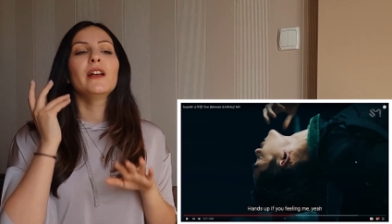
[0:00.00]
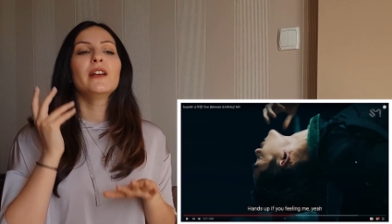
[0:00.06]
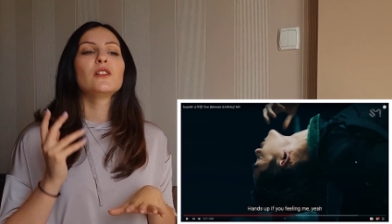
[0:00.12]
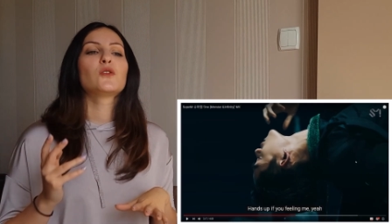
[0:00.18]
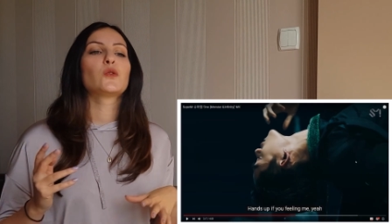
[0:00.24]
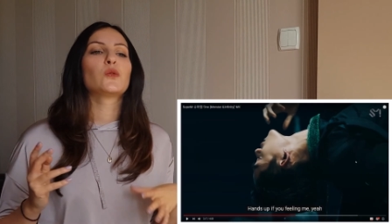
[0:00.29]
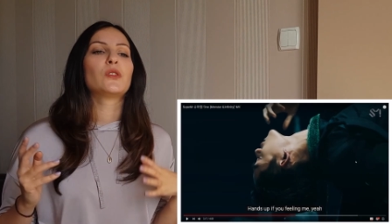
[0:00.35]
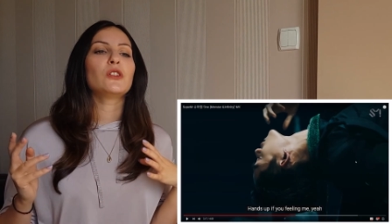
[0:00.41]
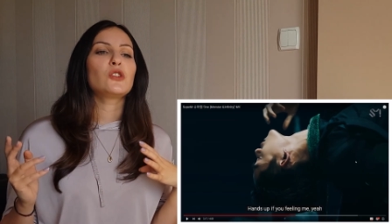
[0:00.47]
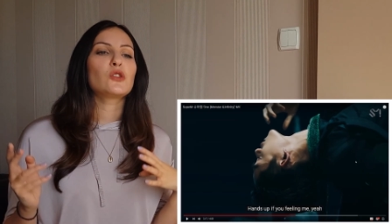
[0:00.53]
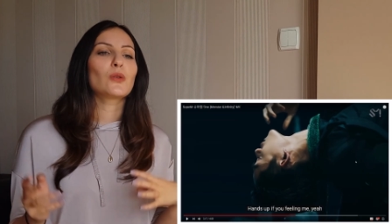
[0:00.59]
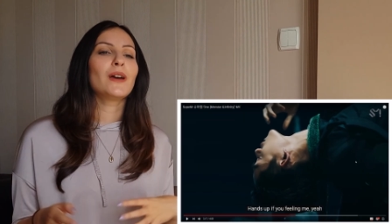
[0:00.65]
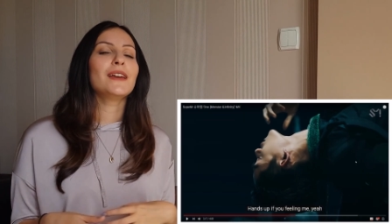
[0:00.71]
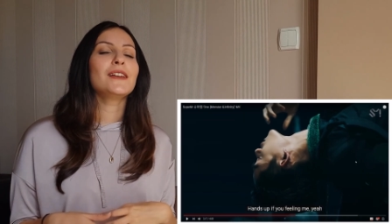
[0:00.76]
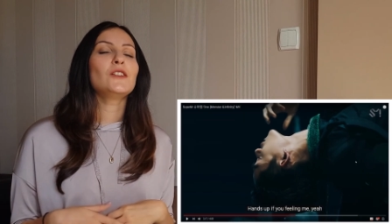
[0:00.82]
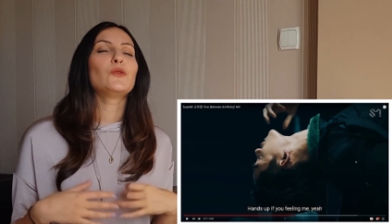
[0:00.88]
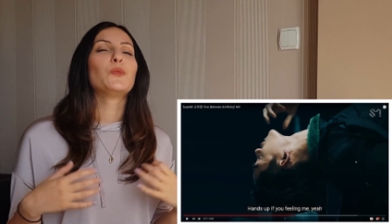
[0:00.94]
So they're
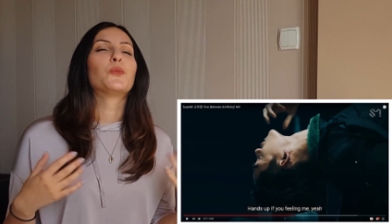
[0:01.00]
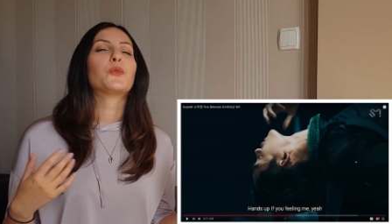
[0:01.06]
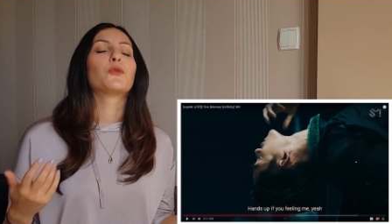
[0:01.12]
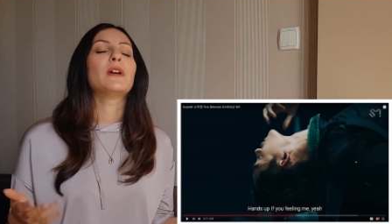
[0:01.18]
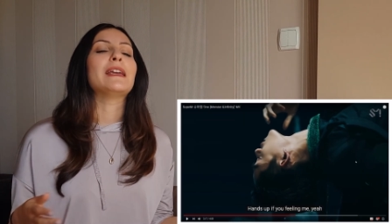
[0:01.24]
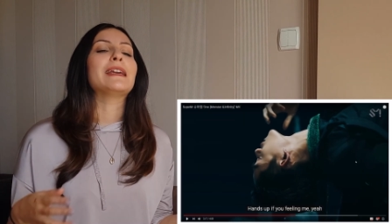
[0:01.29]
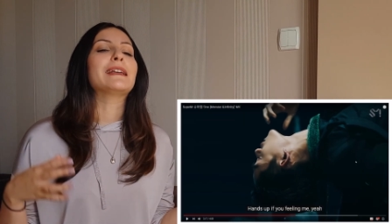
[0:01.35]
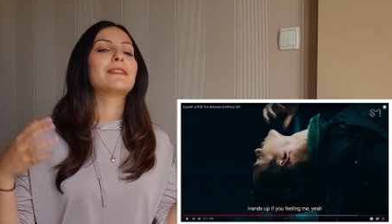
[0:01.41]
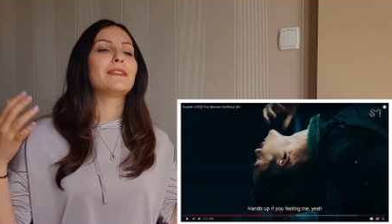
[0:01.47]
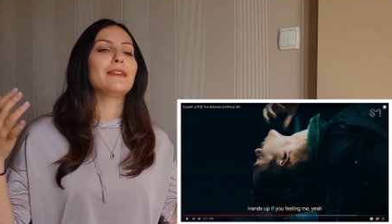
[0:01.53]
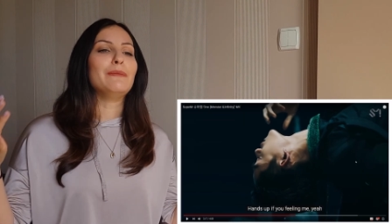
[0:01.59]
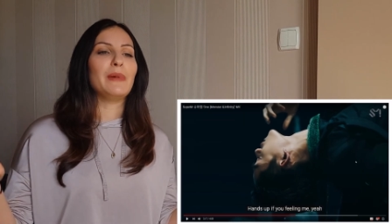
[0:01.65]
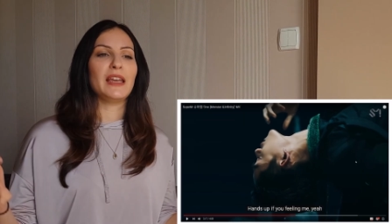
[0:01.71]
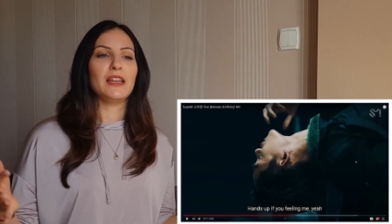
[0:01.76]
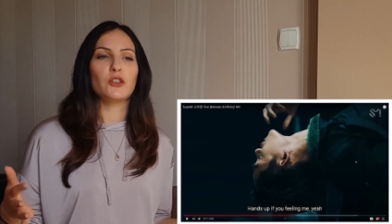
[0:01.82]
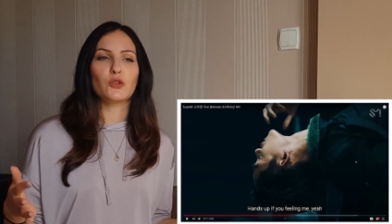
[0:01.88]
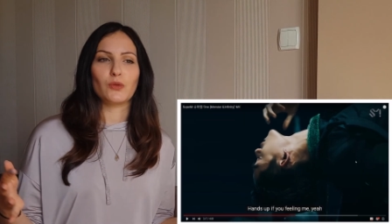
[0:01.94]
trying to break the
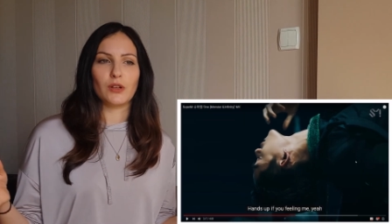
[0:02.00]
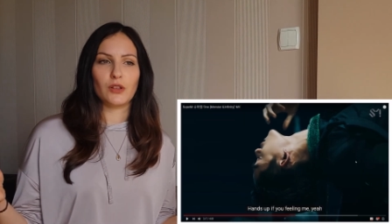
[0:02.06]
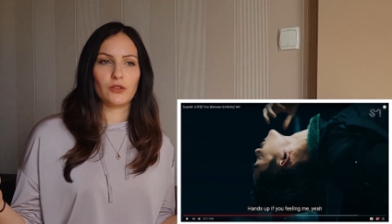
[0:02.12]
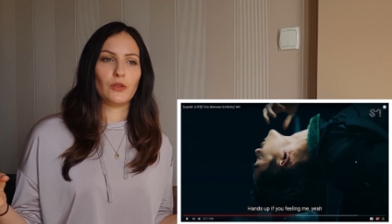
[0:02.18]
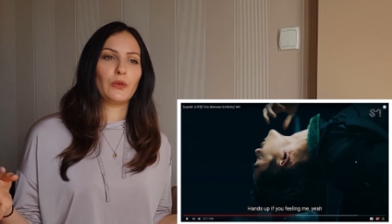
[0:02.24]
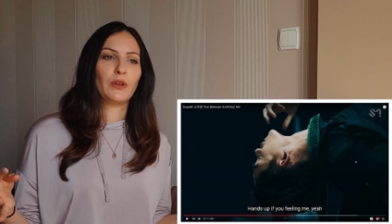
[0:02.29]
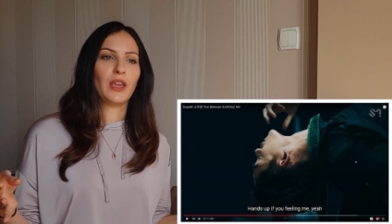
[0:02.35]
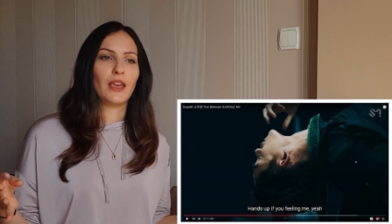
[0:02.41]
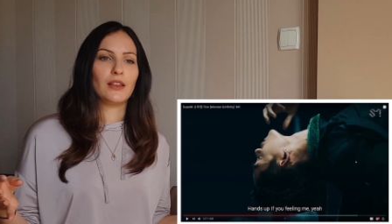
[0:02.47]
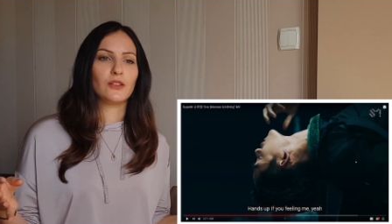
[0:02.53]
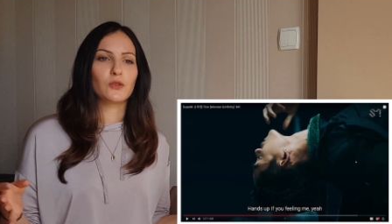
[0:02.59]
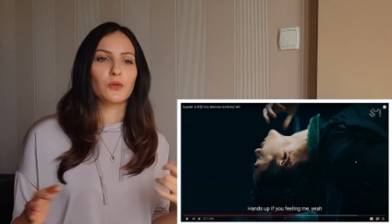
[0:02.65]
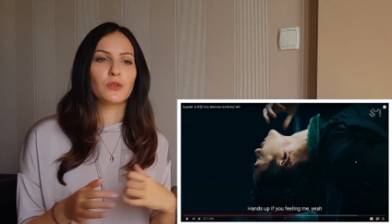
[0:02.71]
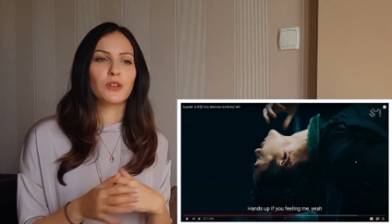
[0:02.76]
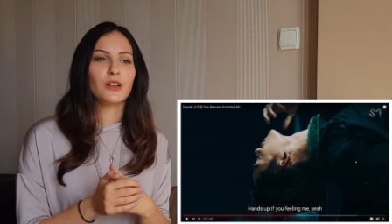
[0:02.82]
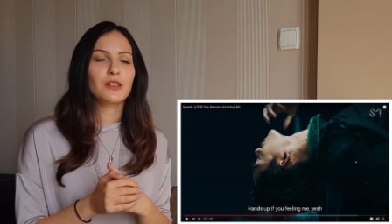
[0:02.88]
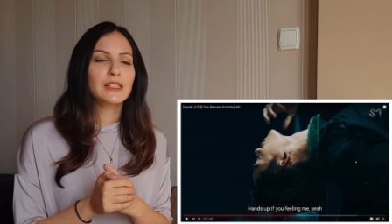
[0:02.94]
Matrix. Okay, so
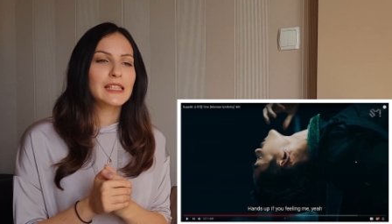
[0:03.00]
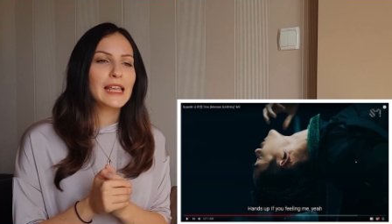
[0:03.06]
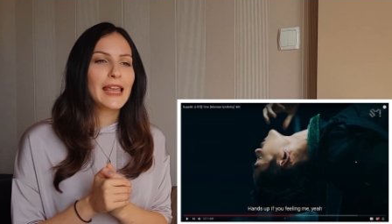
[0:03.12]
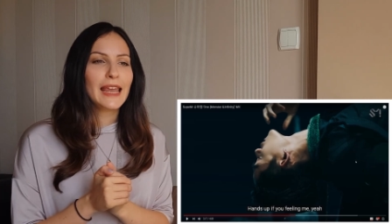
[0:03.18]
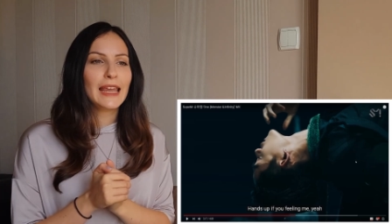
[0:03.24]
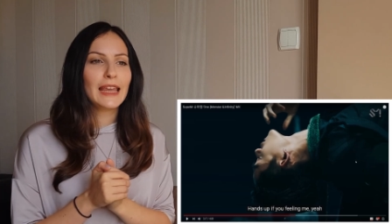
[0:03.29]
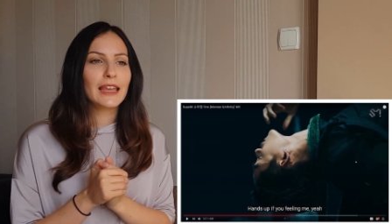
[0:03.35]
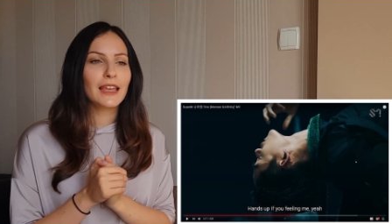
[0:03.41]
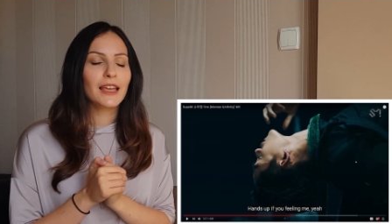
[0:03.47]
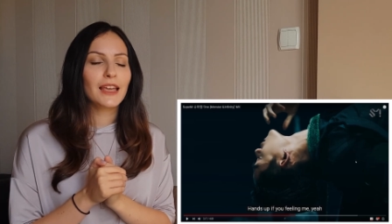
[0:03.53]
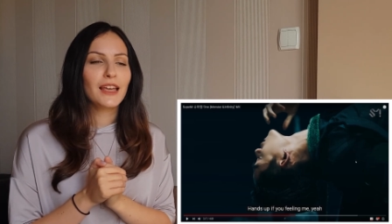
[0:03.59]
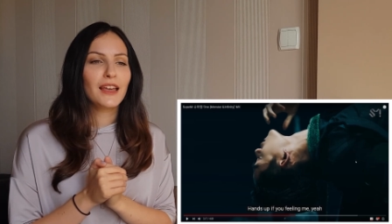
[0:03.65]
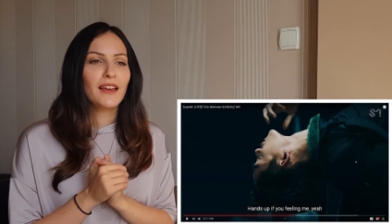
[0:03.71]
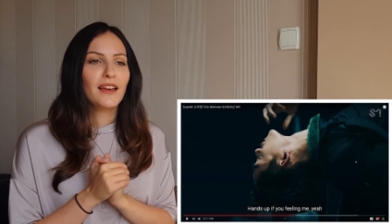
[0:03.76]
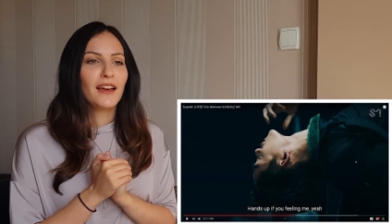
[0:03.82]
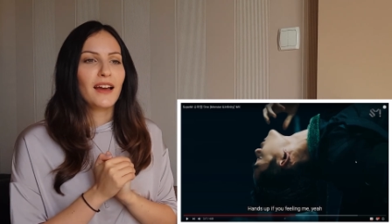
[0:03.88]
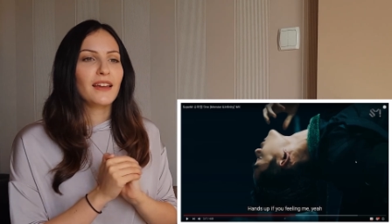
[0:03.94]
they're saying,
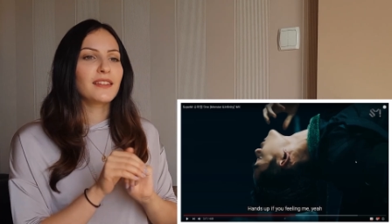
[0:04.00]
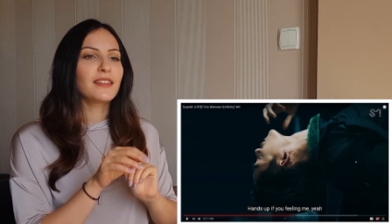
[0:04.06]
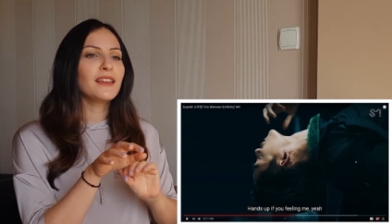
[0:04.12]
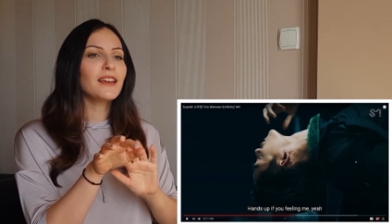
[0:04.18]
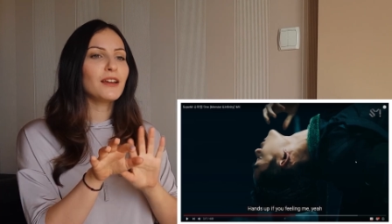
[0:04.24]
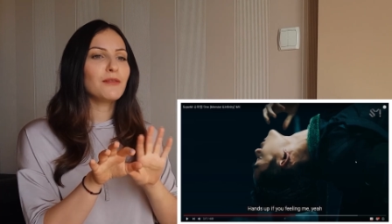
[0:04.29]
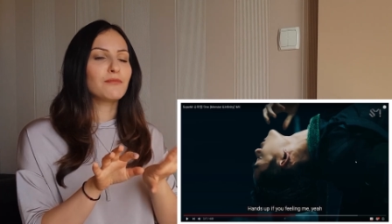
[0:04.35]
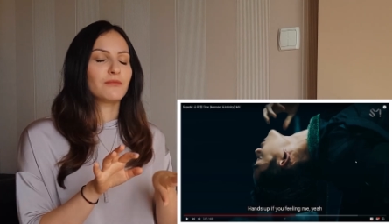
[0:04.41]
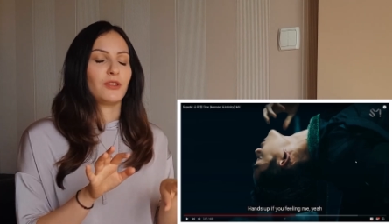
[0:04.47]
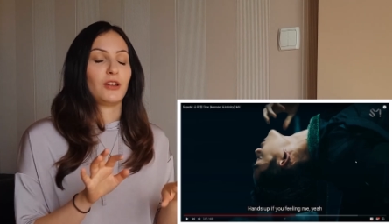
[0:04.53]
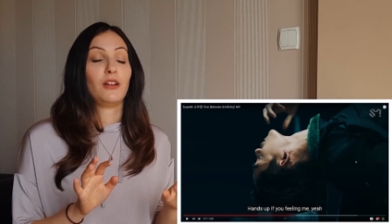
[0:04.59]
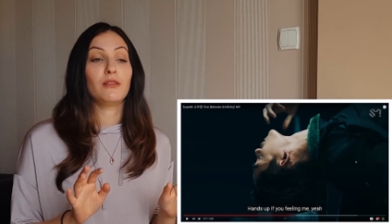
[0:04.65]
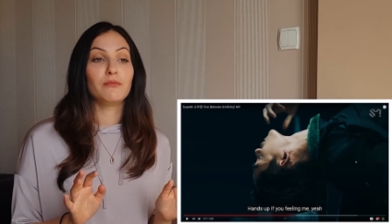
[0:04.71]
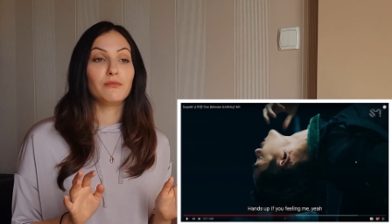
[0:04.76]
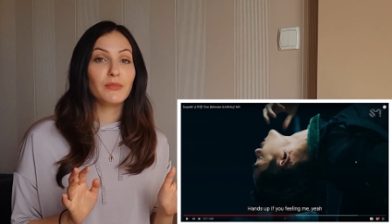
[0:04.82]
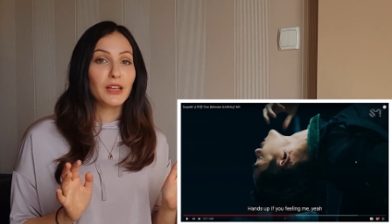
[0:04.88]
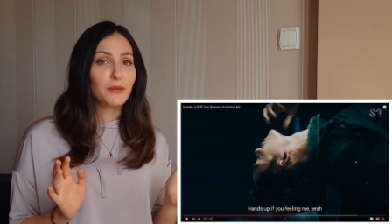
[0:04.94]
I think I'm,
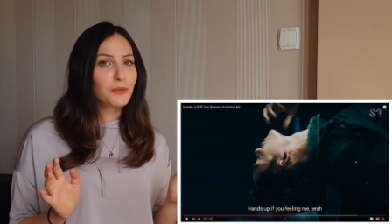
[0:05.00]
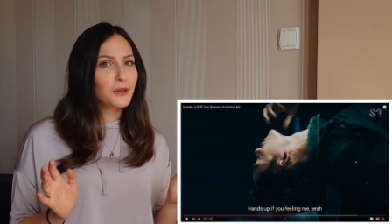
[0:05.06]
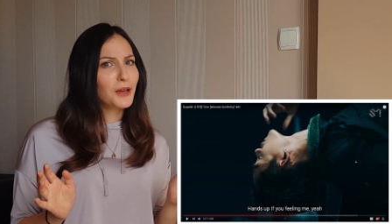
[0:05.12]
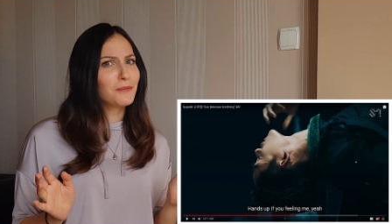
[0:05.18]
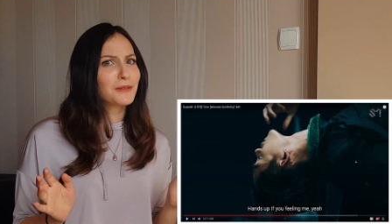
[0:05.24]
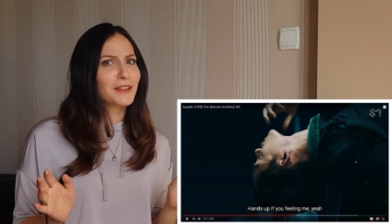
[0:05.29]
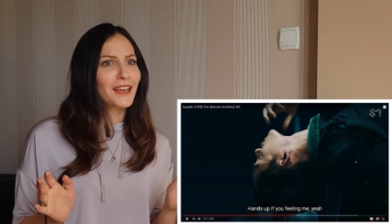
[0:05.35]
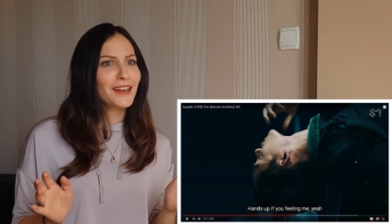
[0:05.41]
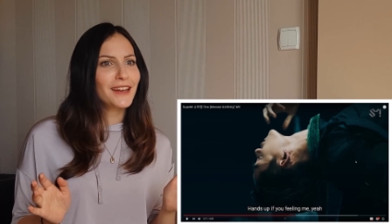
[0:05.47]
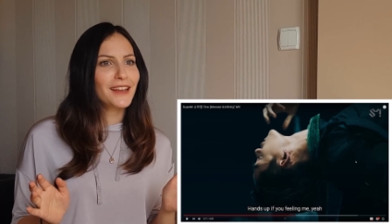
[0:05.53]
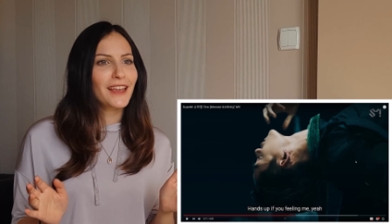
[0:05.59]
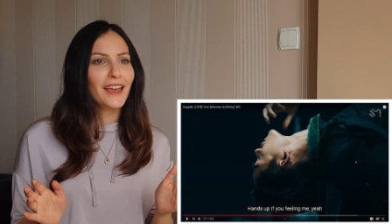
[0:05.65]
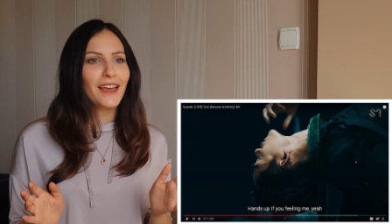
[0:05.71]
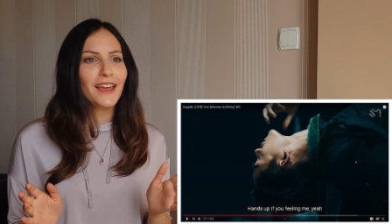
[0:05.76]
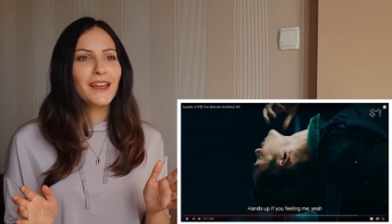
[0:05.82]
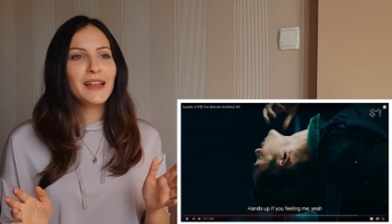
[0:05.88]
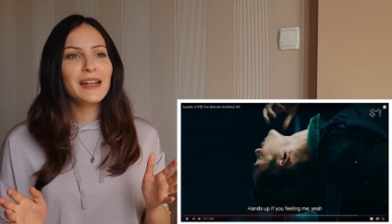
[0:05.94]
maybe I'm getting
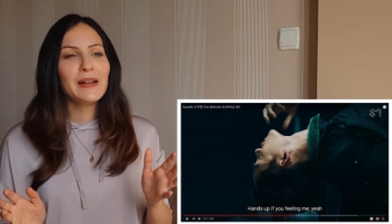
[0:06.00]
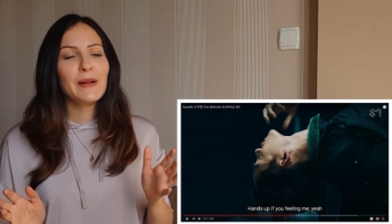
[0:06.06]
it.